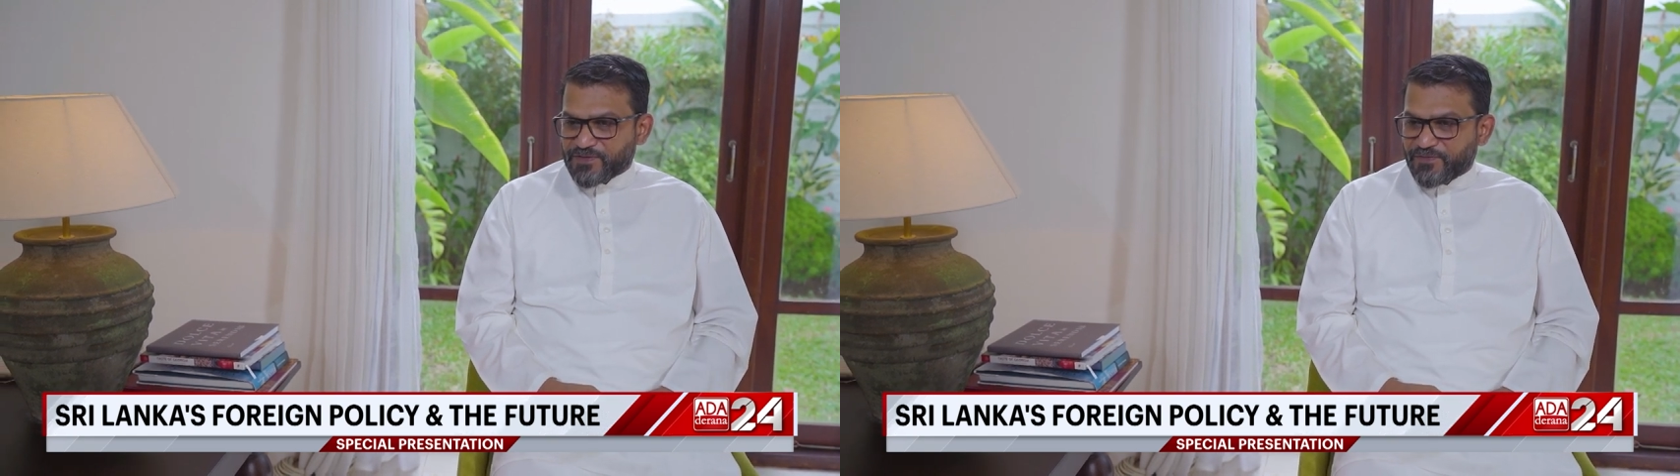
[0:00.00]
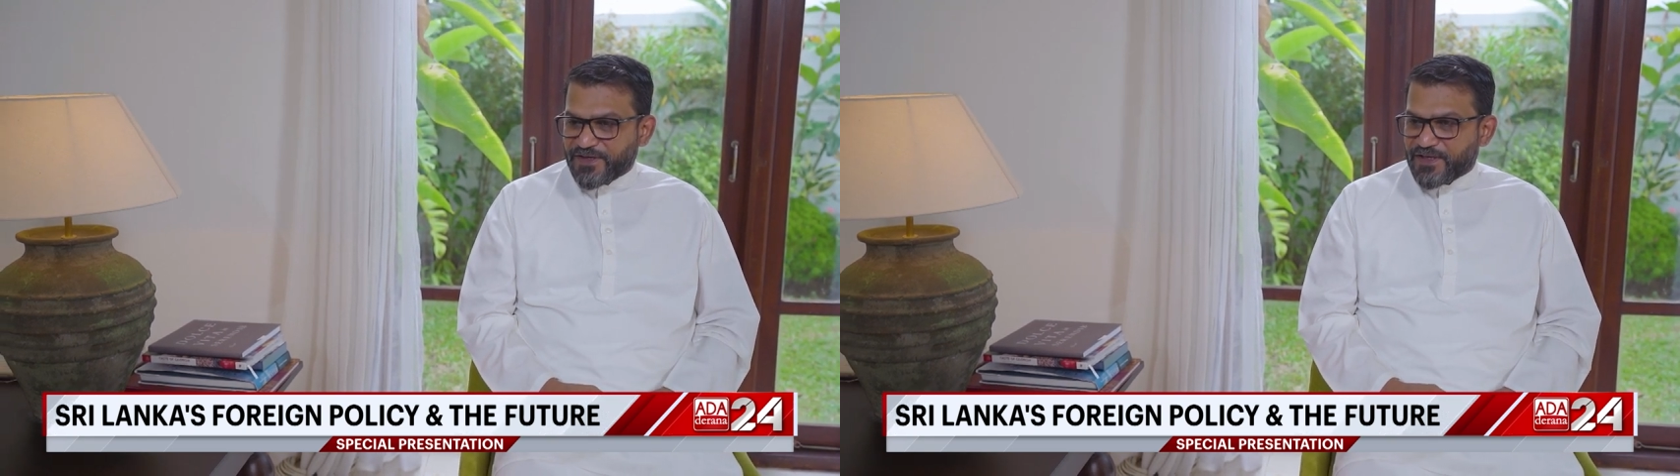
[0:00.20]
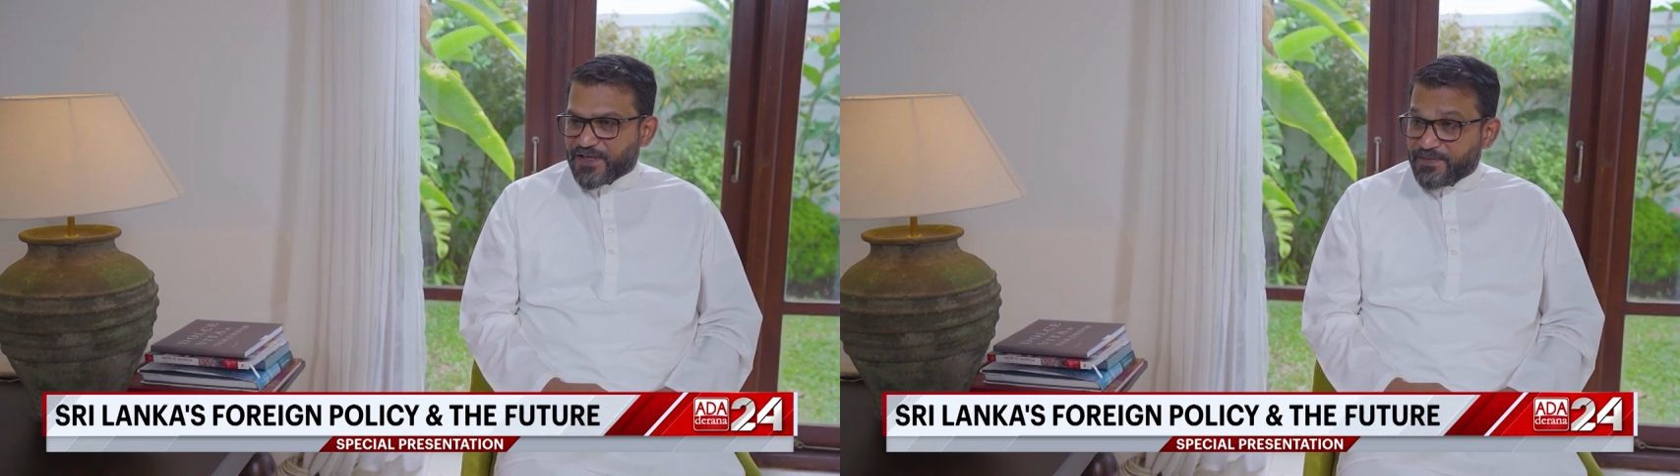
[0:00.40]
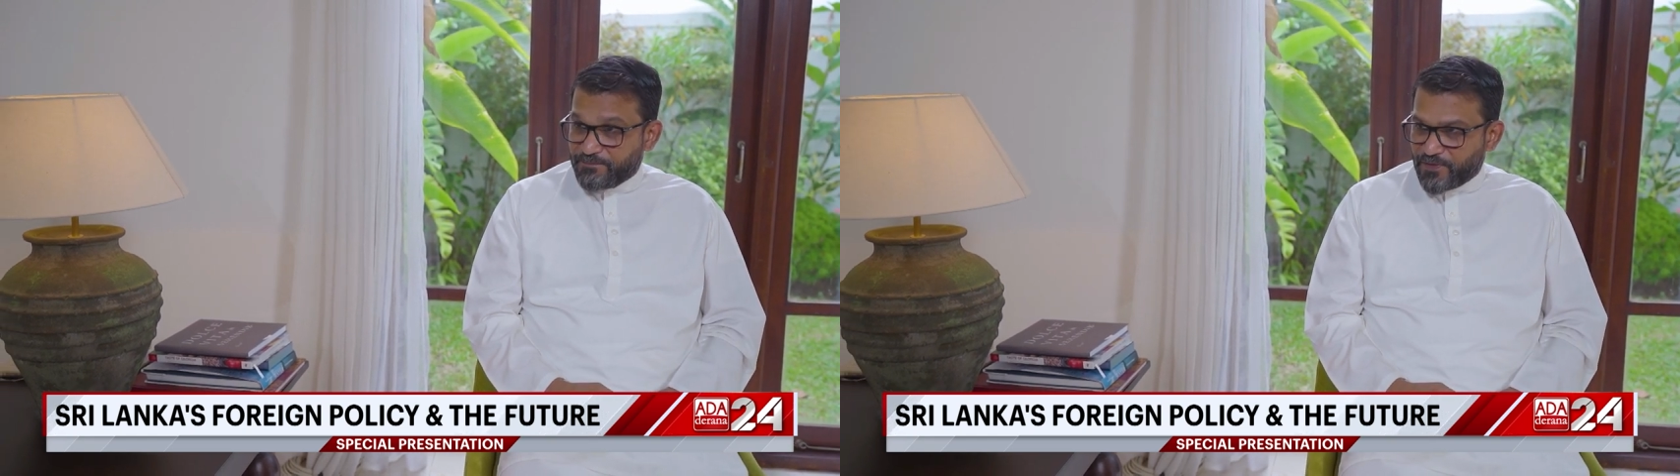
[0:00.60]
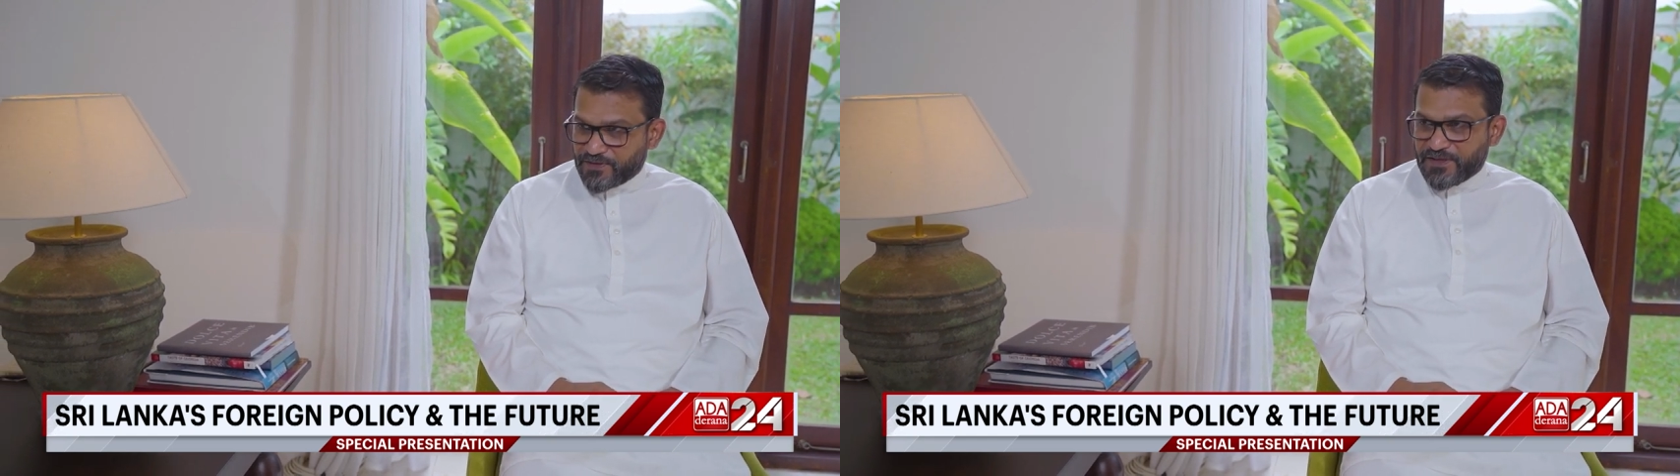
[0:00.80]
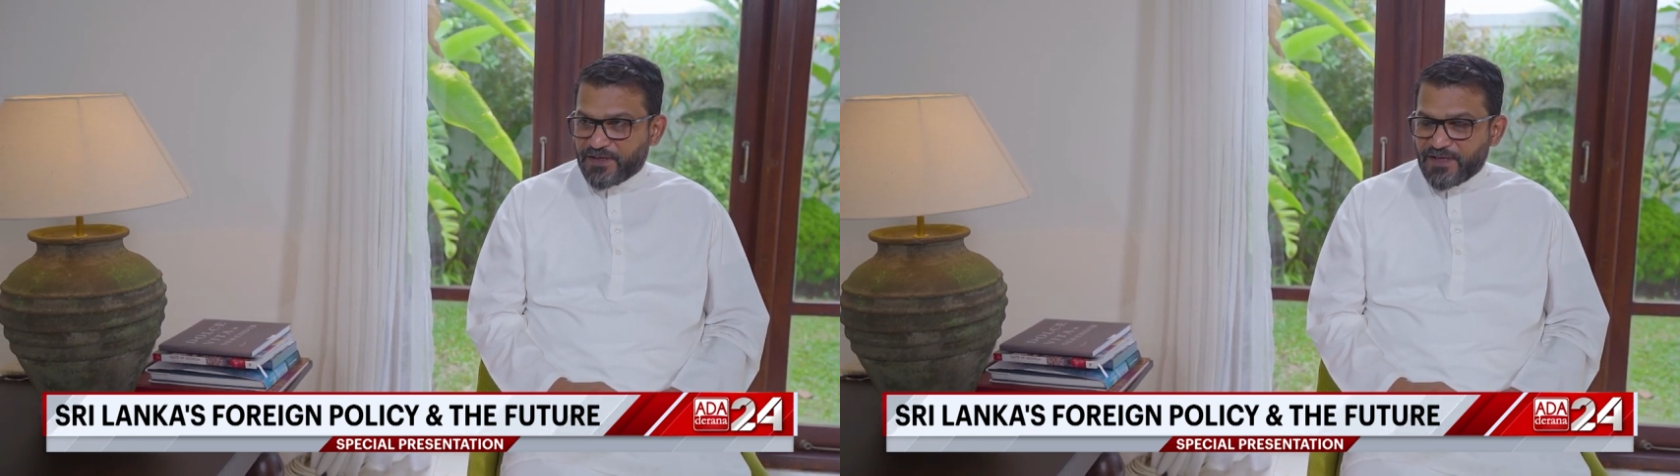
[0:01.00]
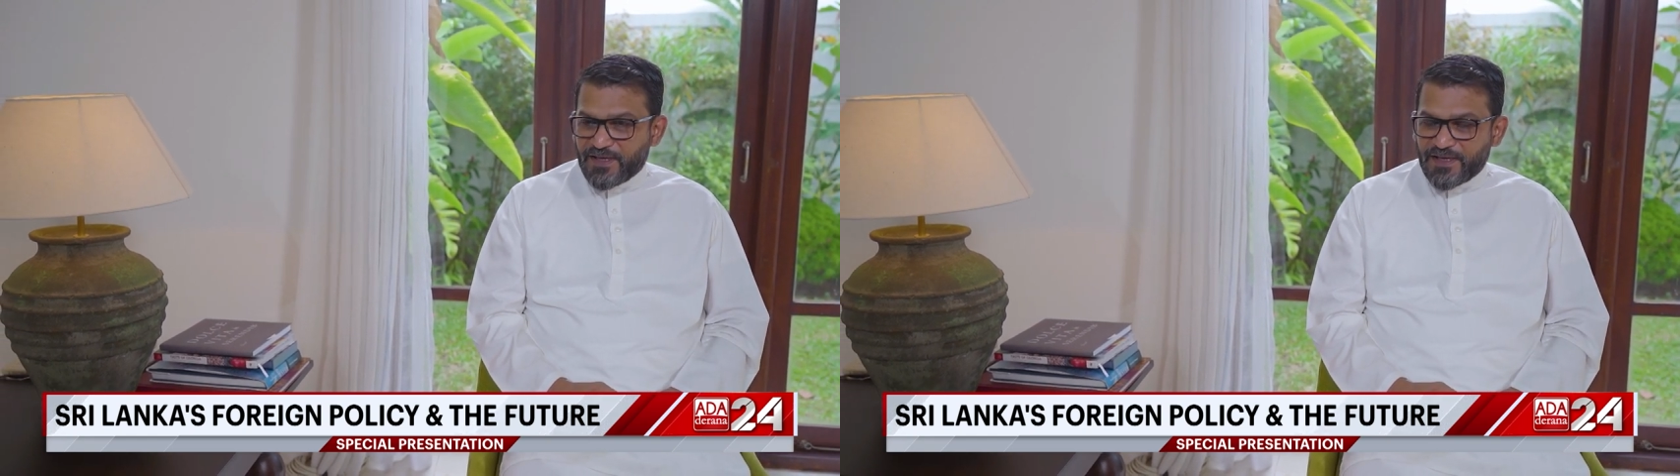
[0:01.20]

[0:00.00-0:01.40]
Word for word: was very important